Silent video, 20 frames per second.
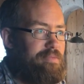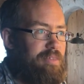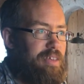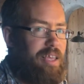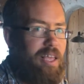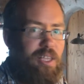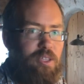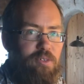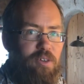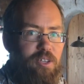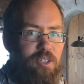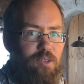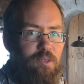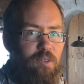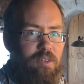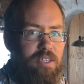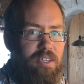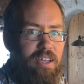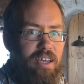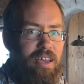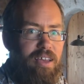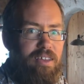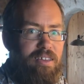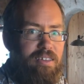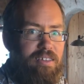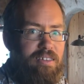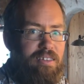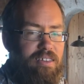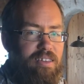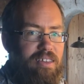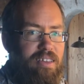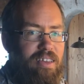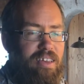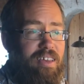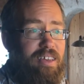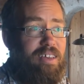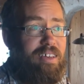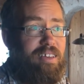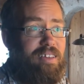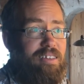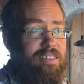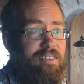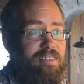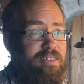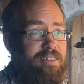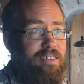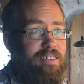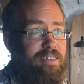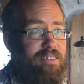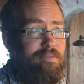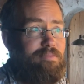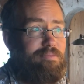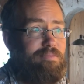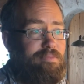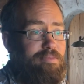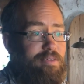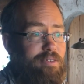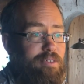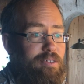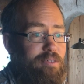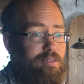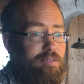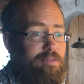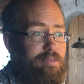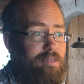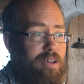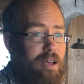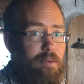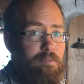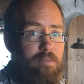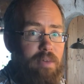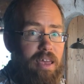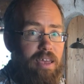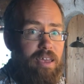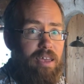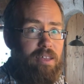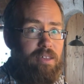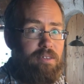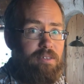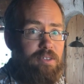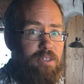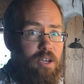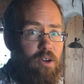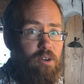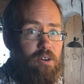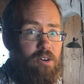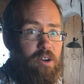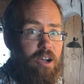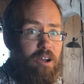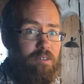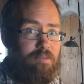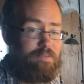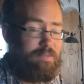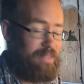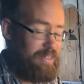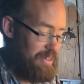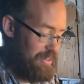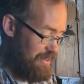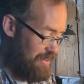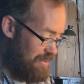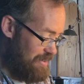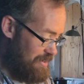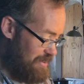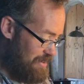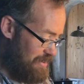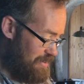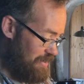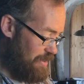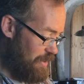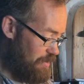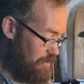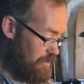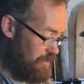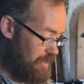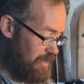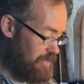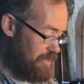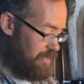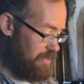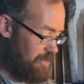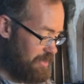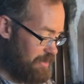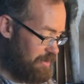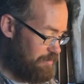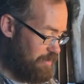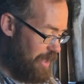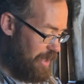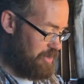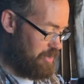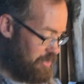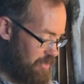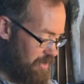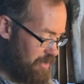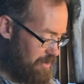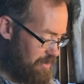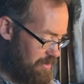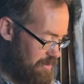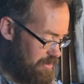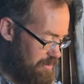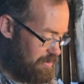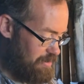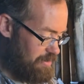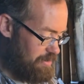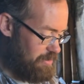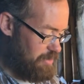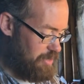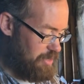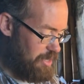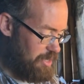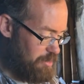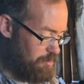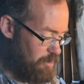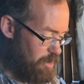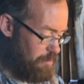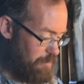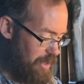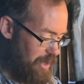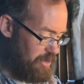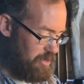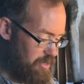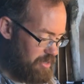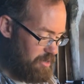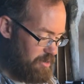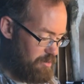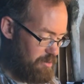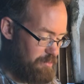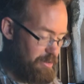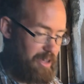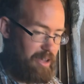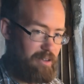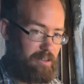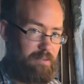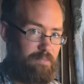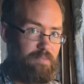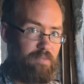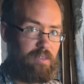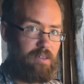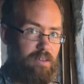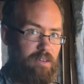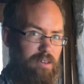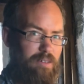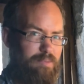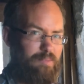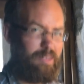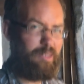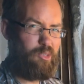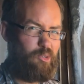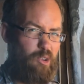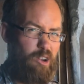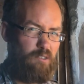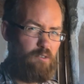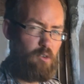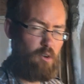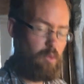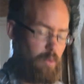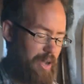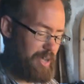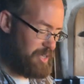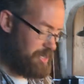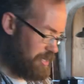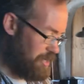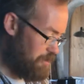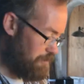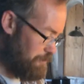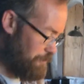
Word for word: the kids are at school today, and uh, so I'm making sauerkraut. Now this is a batch that, just a small batch that we made um, three or four weeks ago.